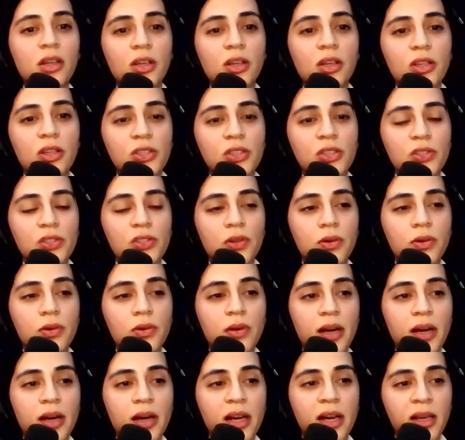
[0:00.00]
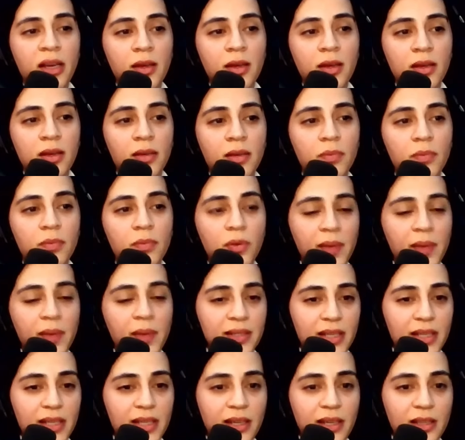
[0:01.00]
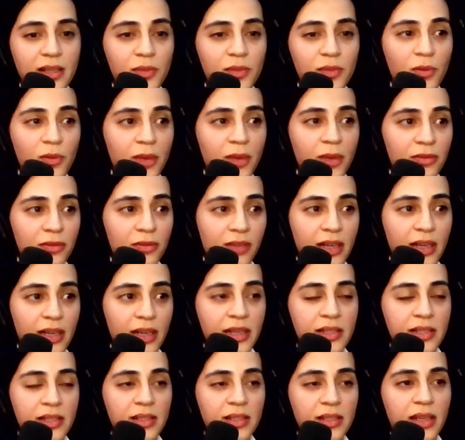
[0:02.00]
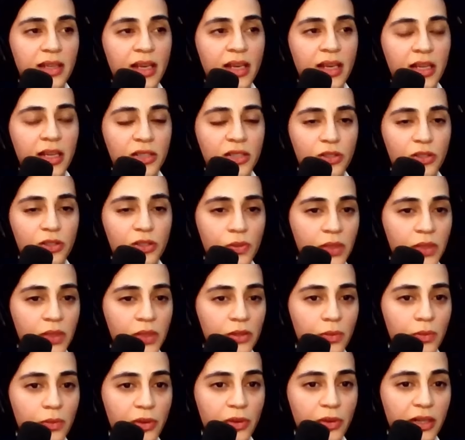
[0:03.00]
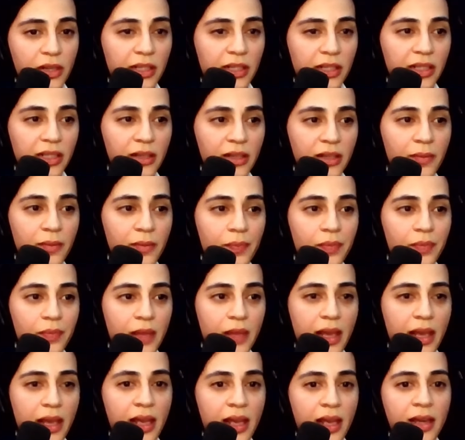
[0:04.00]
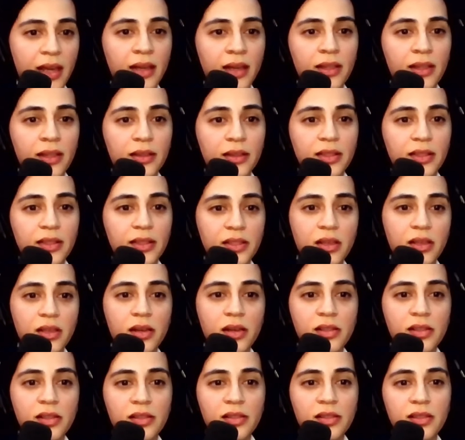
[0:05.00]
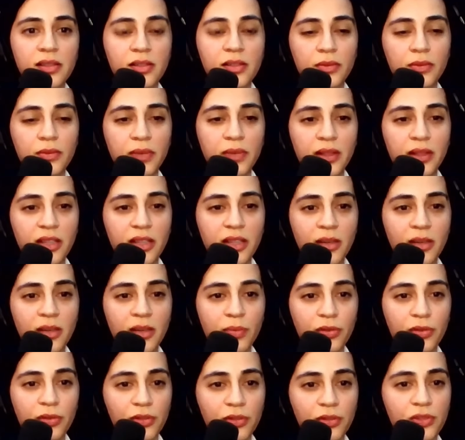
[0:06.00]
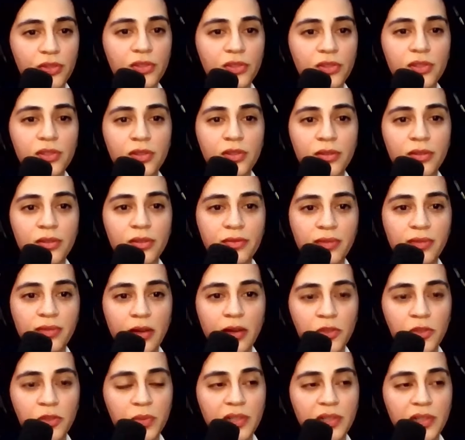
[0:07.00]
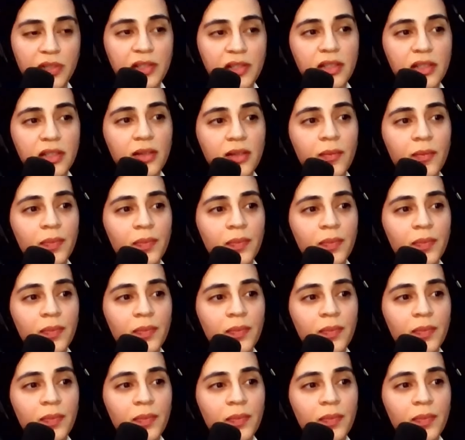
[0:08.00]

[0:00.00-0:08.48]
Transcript: So I booked my tickets, booked my flight, and just went to Berkeley and discussed with the producers of Cowspiracy